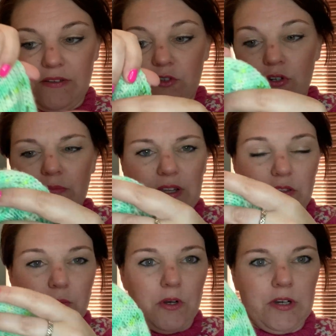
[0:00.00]
I've done. My
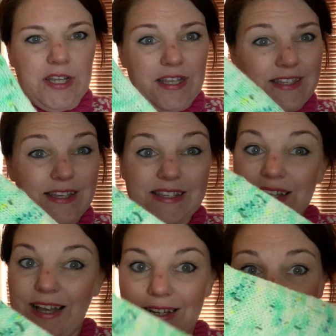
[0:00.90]
other one is
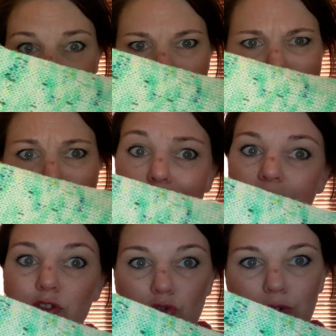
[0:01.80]
tiny.
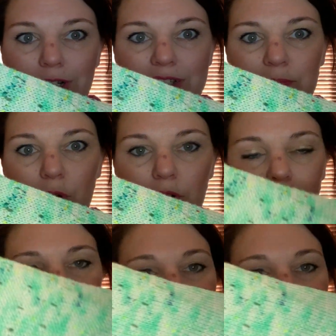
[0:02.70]
It's really small.